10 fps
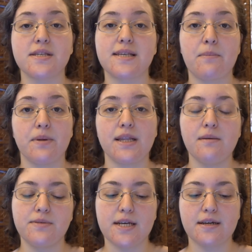as
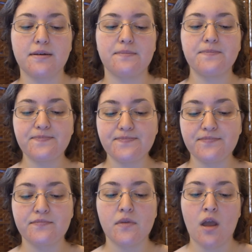epileptic.
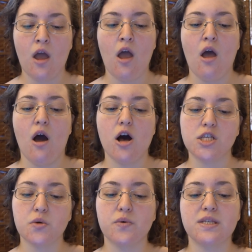
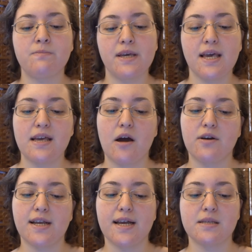Also, when speaking out
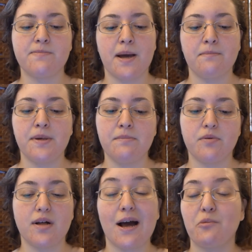against bad
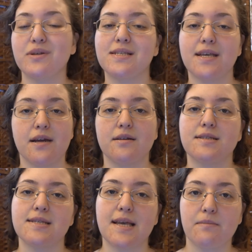people, I was scared
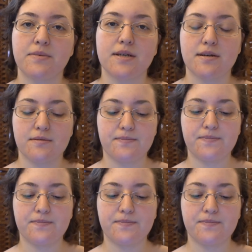and skeptic.